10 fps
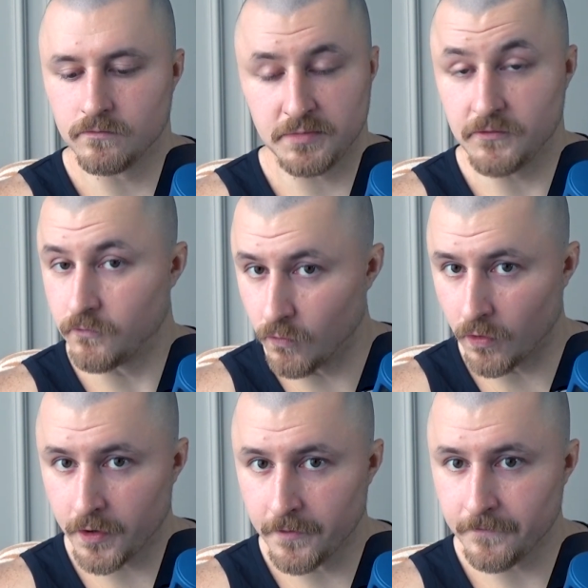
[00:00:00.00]

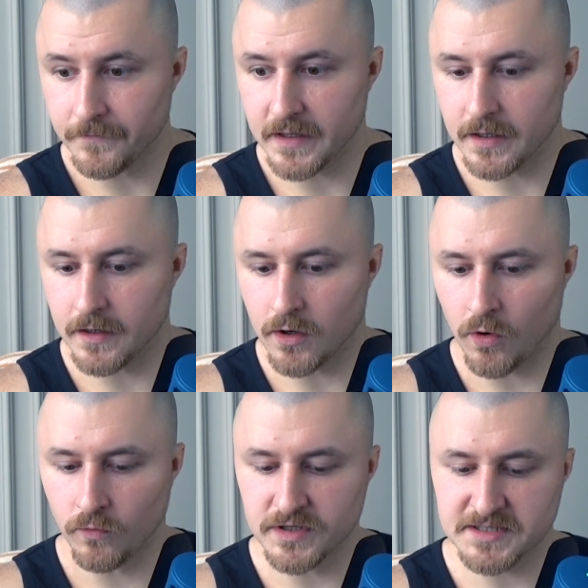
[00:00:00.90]
before
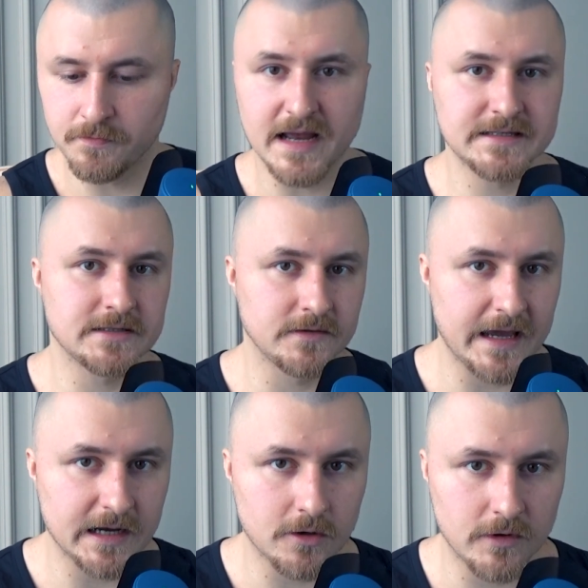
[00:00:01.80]
all this pencil
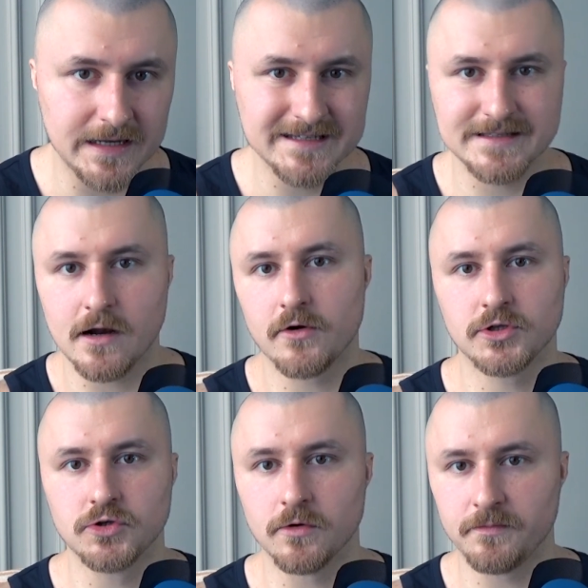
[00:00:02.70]
neckery
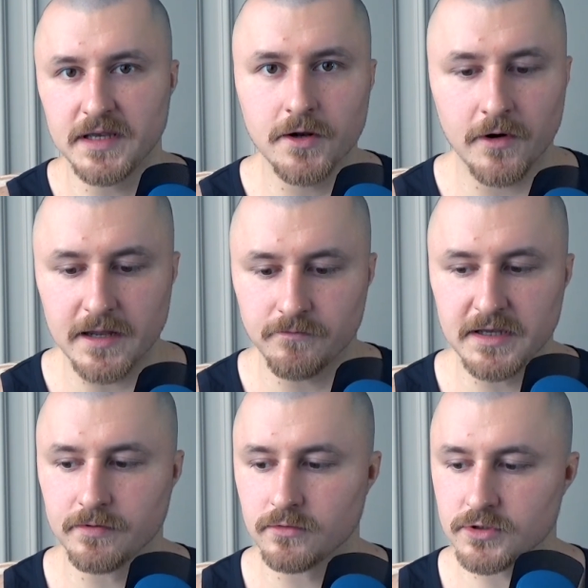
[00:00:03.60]
started to appear, and
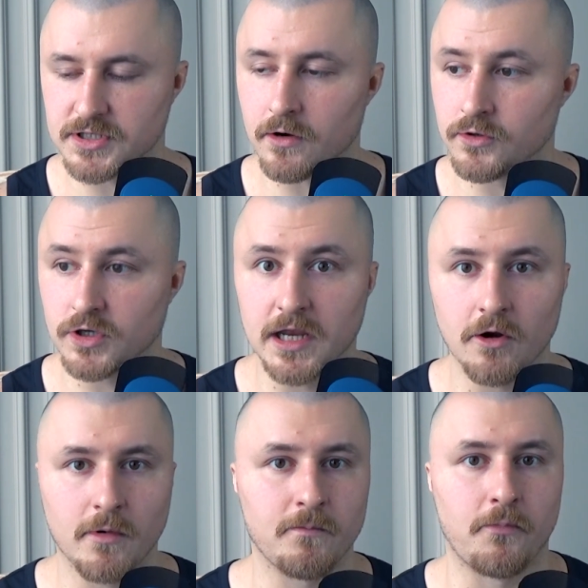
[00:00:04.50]
people started to care
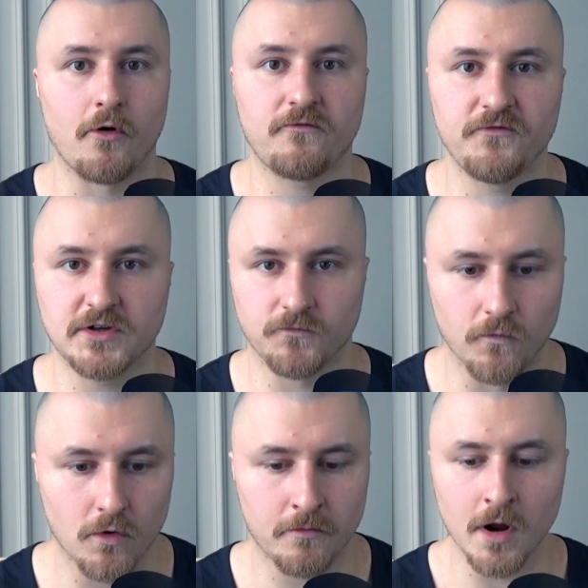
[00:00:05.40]
about perfect form,